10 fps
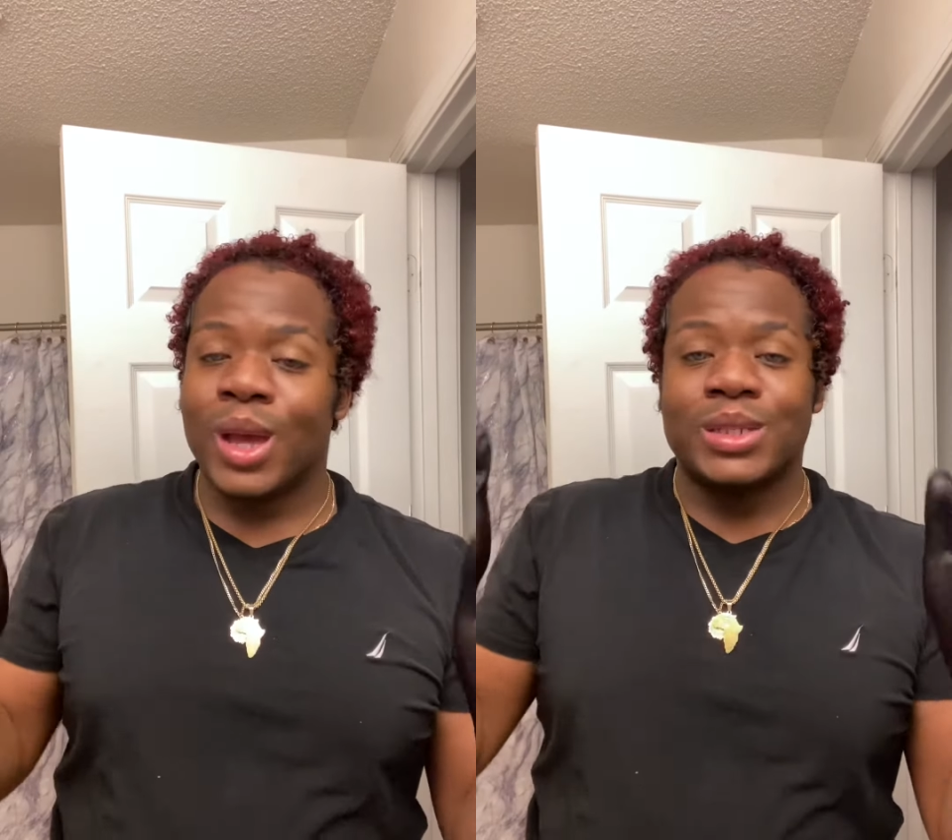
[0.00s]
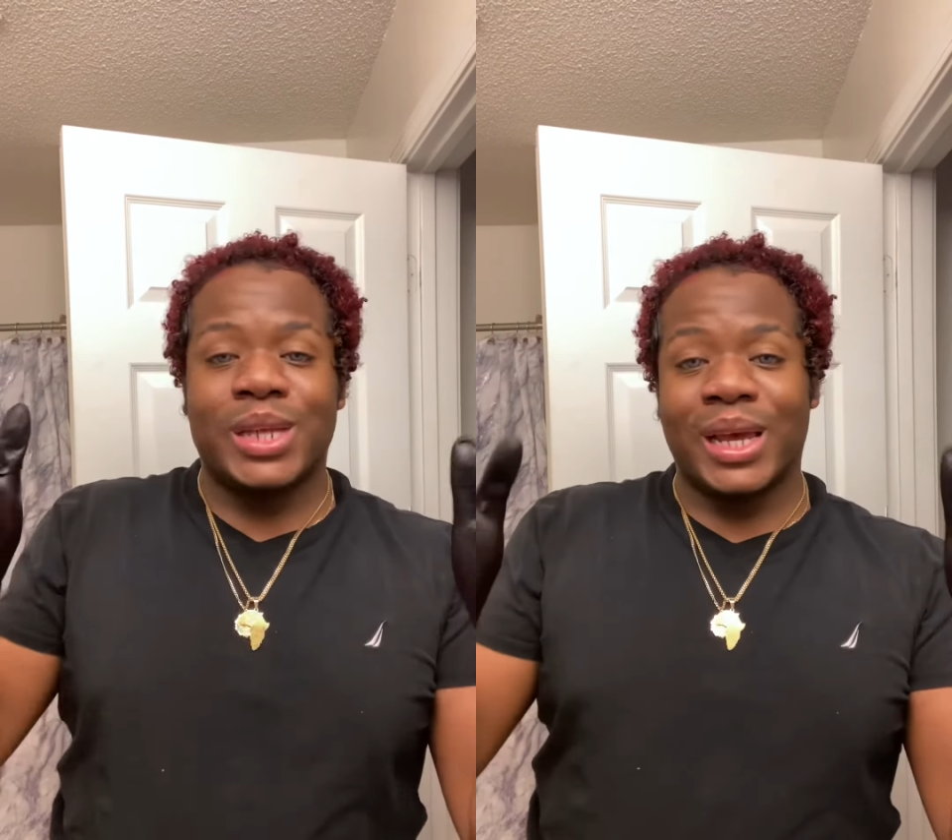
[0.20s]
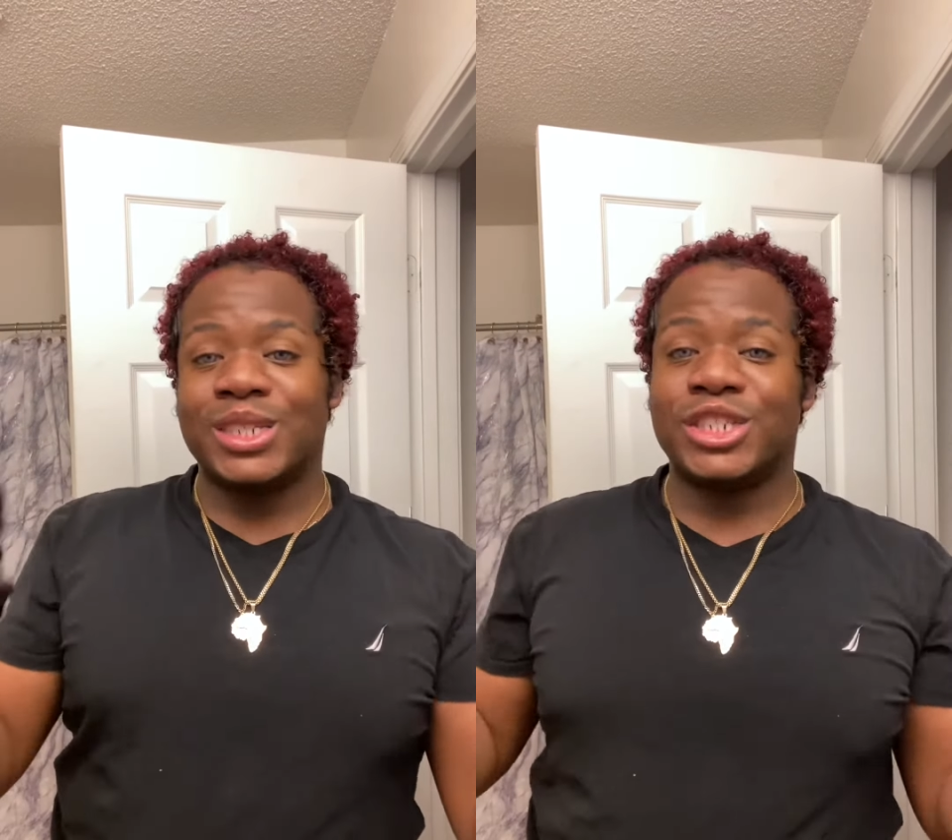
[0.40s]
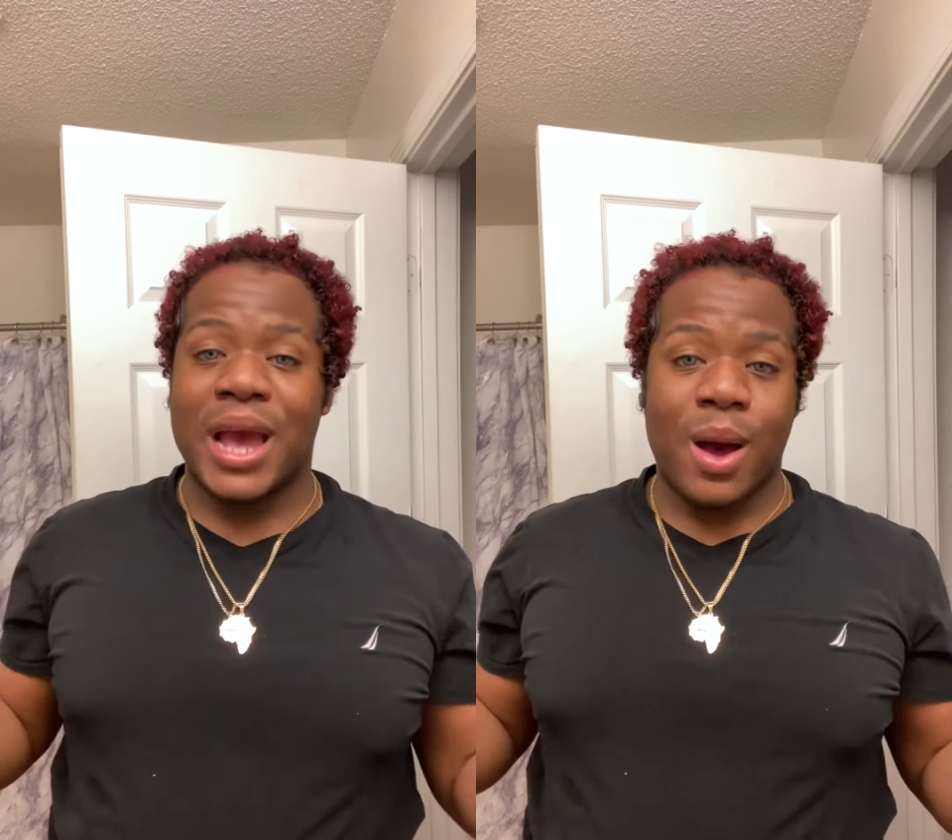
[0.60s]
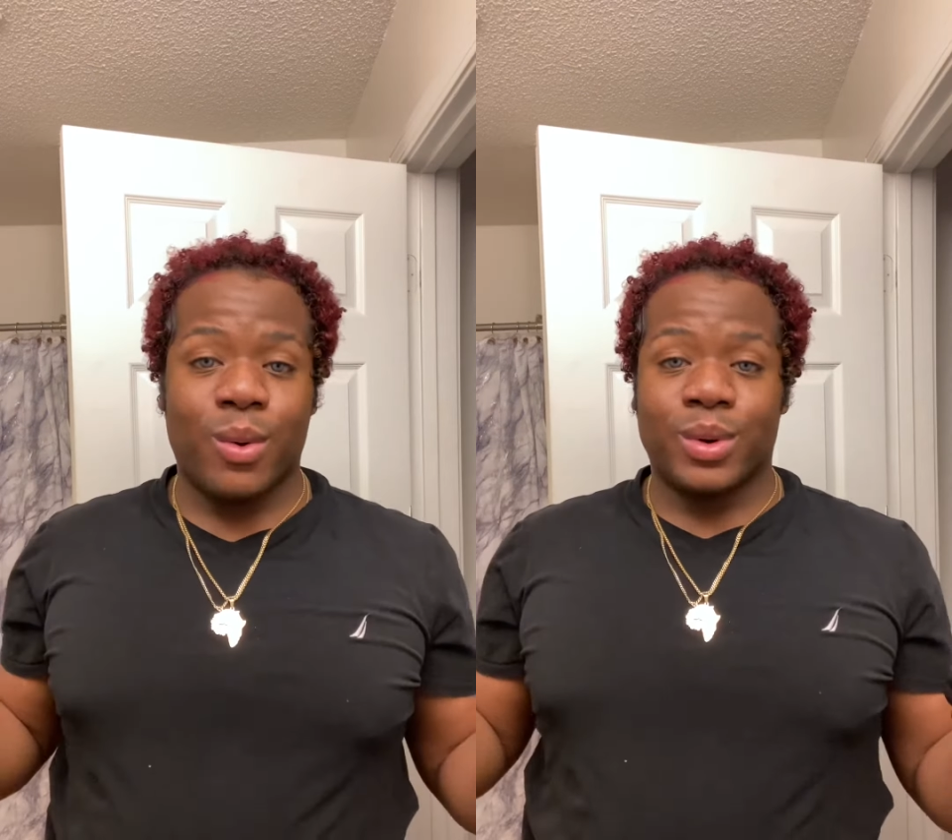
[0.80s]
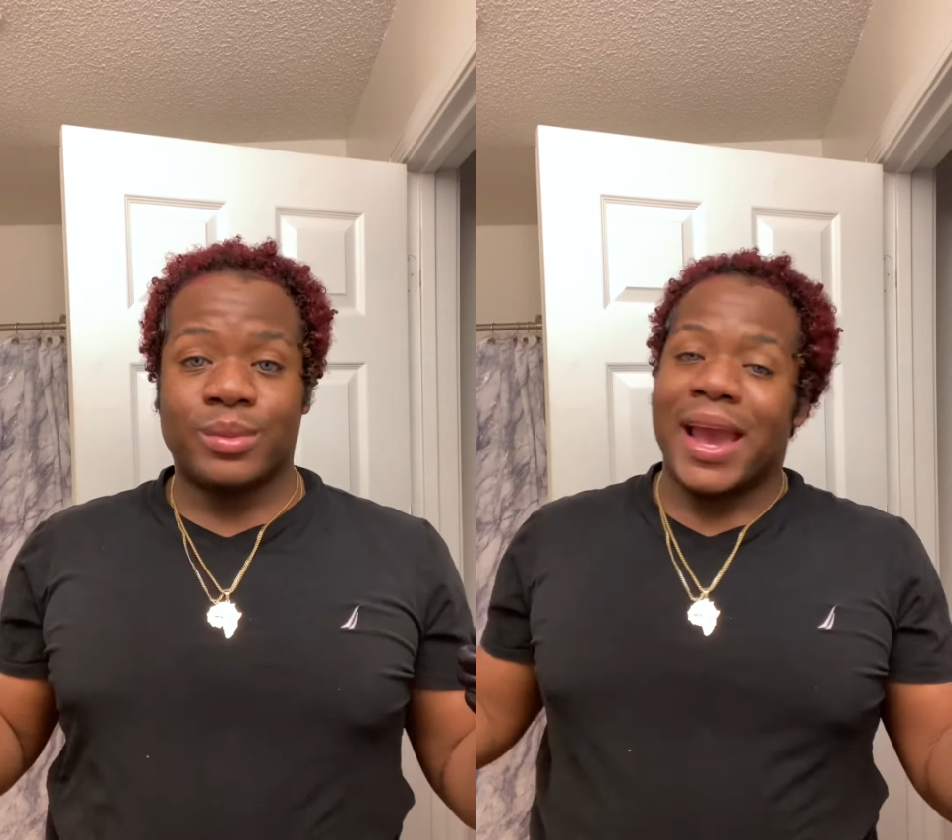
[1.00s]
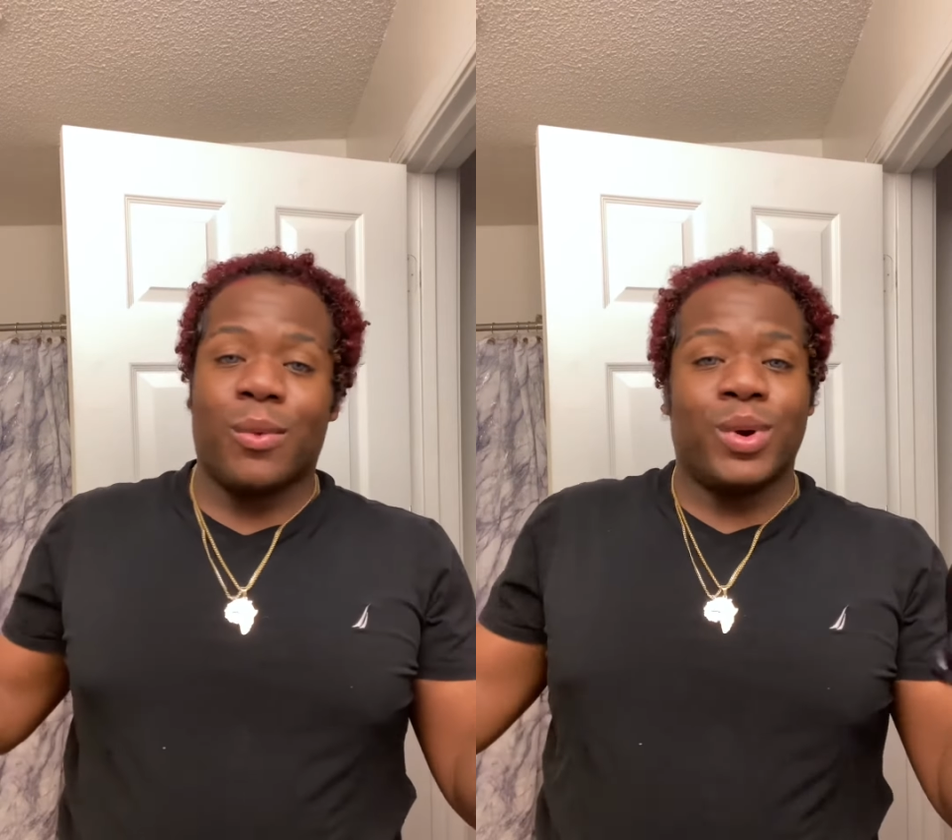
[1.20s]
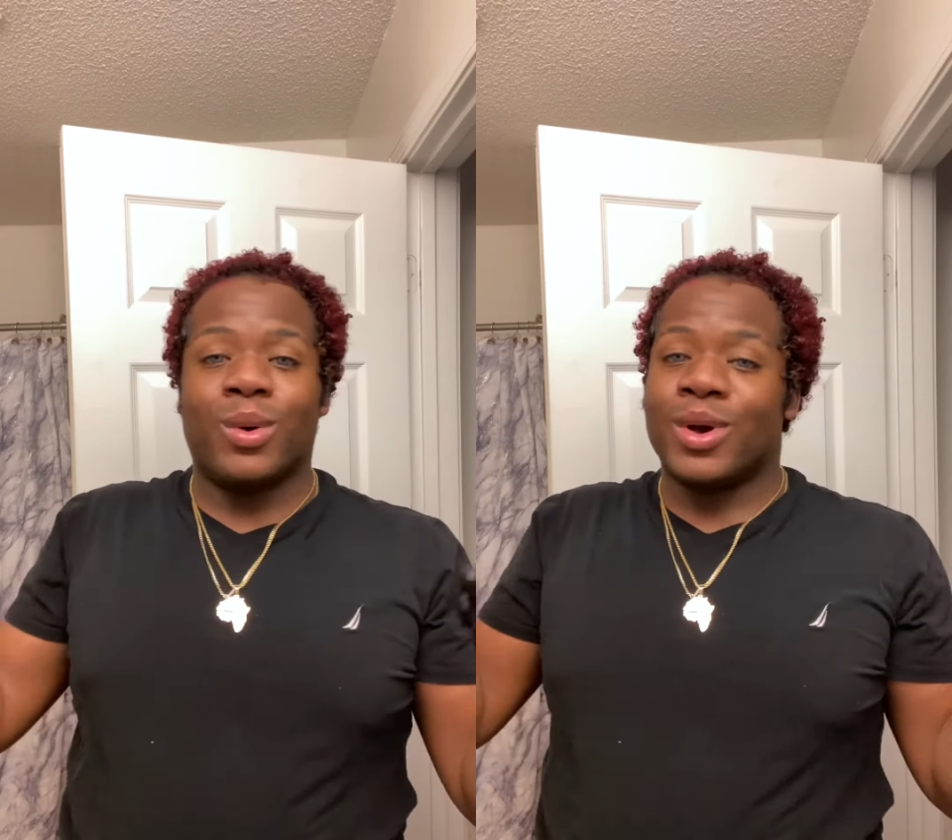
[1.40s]
take a shower, and
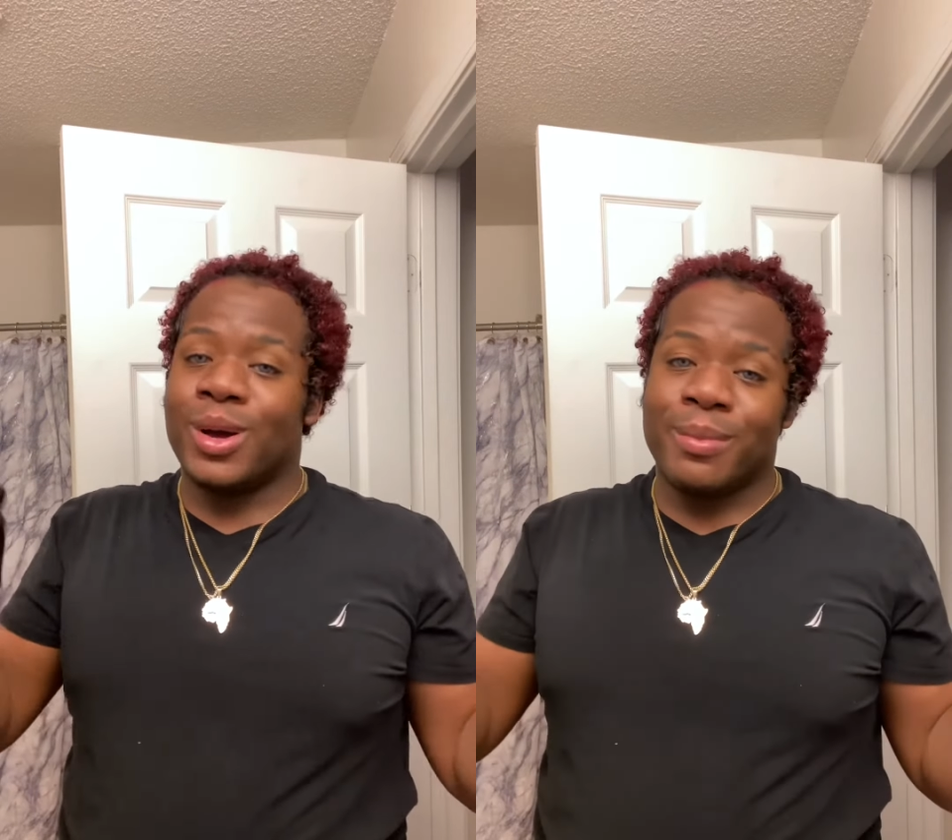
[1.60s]
we're gonna come